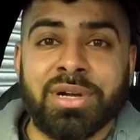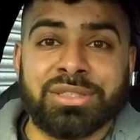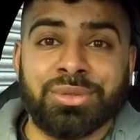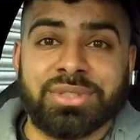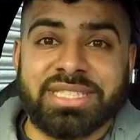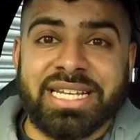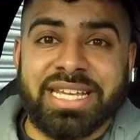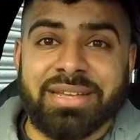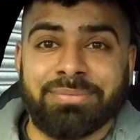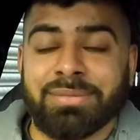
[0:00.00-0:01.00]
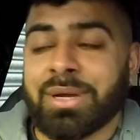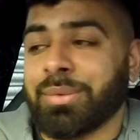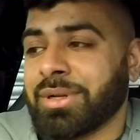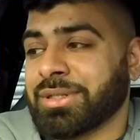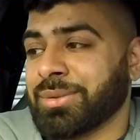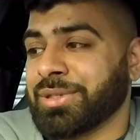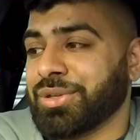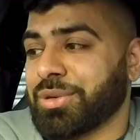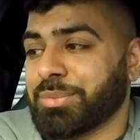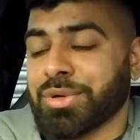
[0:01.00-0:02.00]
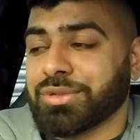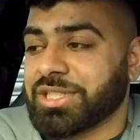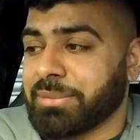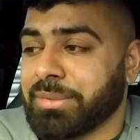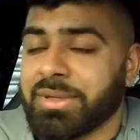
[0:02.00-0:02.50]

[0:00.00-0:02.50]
I do sell it, I will do a Europe road trip.